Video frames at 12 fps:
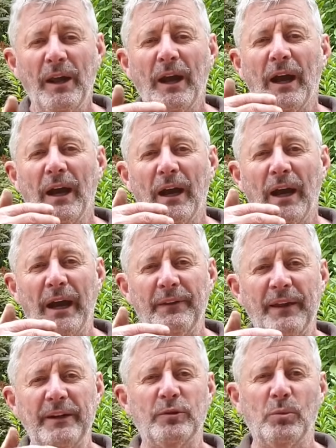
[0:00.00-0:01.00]
uh,
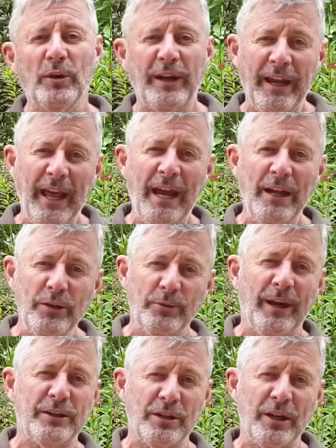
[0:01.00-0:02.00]
and then to work out how you're
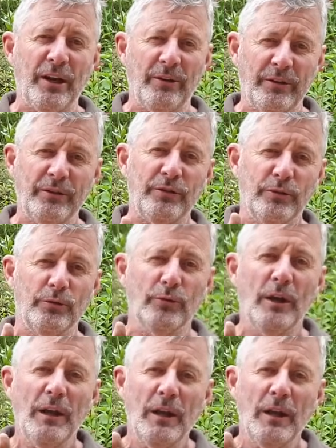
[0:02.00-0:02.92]
actually going to